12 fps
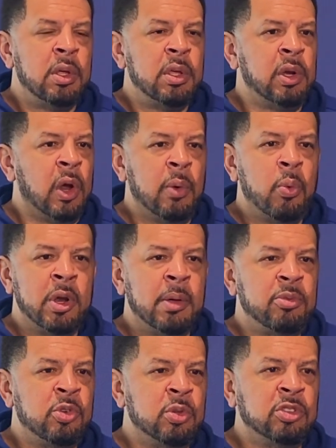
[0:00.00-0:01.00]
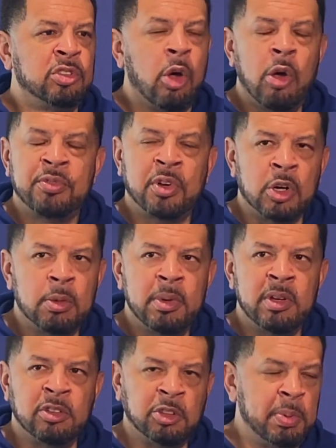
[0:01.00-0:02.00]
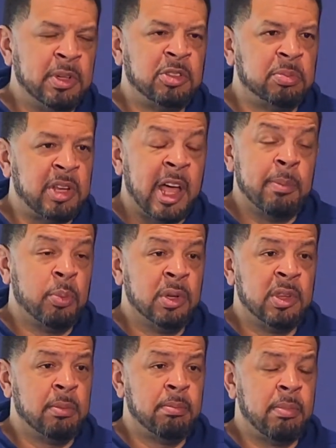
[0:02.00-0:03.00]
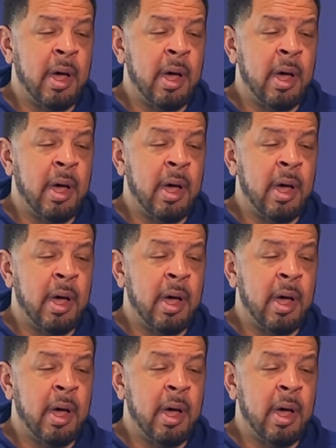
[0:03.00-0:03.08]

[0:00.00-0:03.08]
You know, I went up to his golf tournament and spent some time with him.